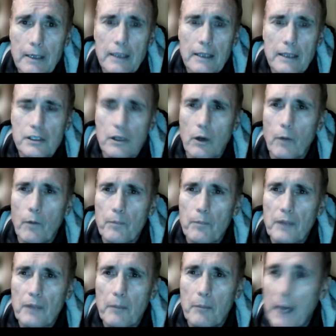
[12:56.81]
So,
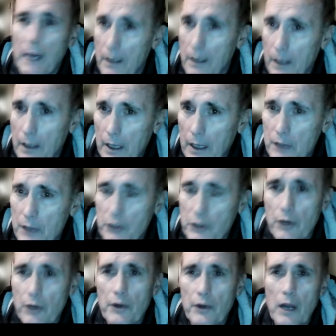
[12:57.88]
but as it
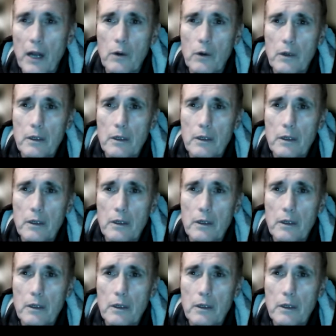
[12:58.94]
turned out